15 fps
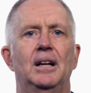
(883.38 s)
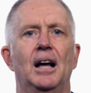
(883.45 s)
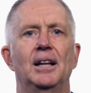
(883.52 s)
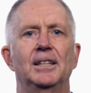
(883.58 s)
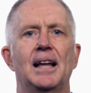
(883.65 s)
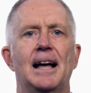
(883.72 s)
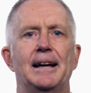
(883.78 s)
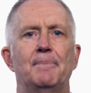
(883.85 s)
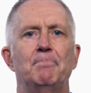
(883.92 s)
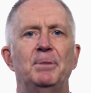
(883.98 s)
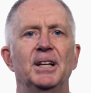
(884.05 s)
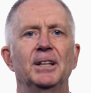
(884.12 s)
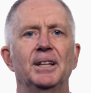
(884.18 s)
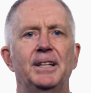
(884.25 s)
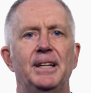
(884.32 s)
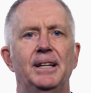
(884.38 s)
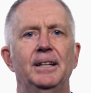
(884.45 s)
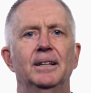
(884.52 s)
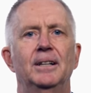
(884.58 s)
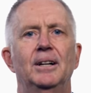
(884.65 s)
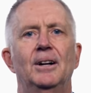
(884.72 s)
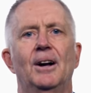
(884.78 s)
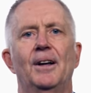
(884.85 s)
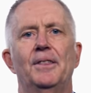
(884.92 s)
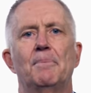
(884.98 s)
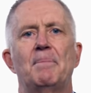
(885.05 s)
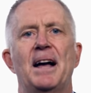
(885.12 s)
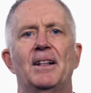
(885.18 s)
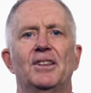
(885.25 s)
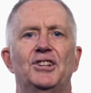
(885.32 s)
a liability on the
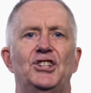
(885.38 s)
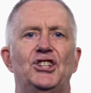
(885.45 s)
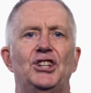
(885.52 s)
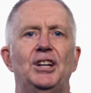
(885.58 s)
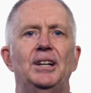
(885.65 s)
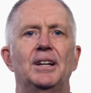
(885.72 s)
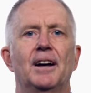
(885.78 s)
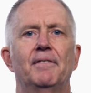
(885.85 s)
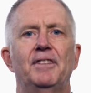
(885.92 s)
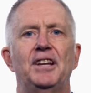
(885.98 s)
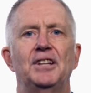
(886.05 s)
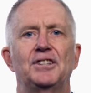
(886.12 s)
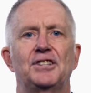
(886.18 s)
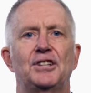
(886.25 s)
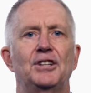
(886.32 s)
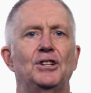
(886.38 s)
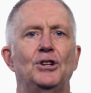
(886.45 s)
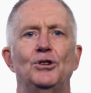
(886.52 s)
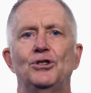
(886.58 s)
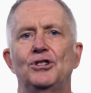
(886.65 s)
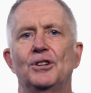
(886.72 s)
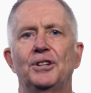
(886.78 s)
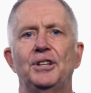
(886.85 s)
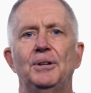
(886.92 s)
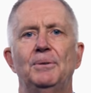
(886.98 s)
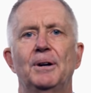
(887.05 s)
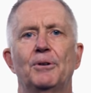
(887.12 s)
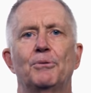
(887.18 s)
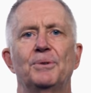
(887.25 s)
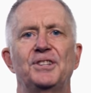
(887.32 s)
balance sheet of the institutional
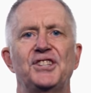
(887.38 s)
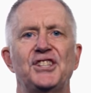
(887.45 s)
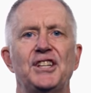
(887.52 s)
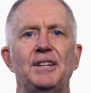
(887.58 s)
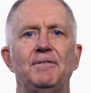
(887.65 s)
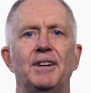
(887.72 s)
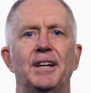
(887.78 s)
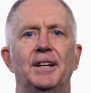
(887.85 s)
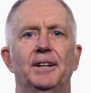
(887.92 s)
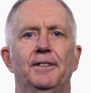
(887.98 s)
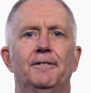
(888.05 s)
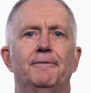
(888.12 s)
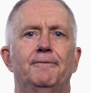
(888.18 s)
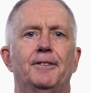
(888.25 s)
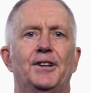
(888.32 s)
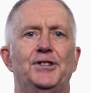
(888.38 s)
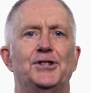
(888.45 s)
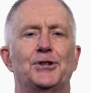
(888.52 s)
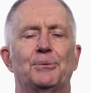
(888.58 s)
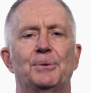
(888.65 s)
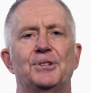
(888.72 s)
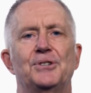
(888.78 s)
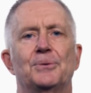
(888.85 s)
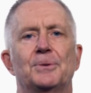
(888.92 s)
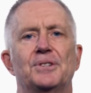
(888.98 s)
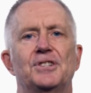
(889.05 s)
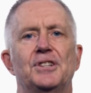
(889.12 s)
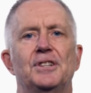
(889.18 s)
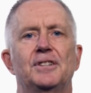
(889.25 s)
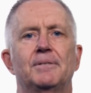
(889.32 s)
unit receiving the funds or
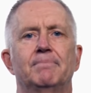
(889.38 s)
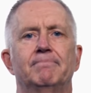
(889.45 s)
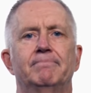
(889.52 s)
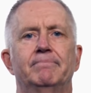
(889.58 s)
resources.